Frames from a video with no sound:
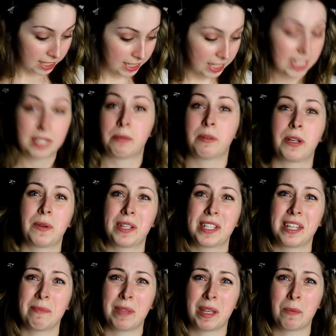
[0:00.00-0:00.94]
Since we're
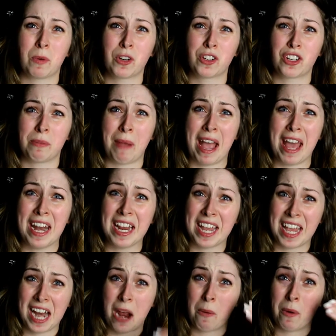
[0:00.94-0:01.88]
doing something more dramatic
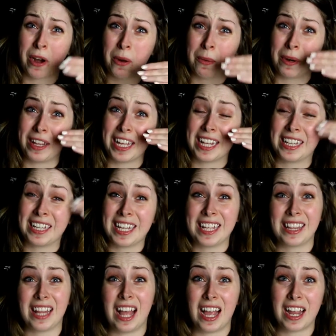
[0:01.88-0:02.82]
and I want a really
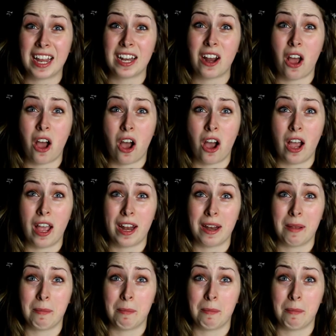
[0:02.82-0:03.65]
clean line on